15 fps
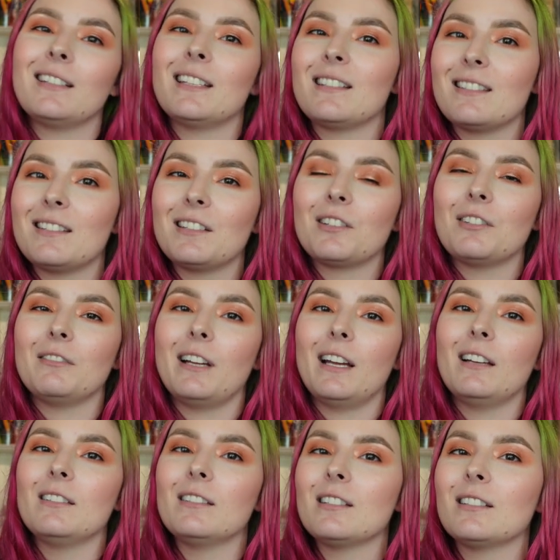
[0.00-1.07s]
then stick
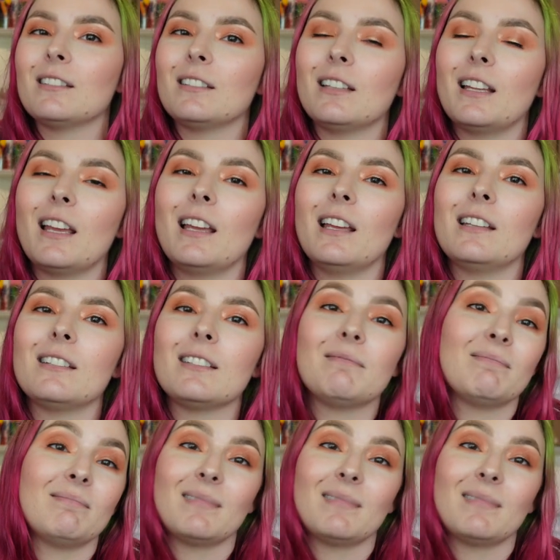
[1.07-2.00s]
around and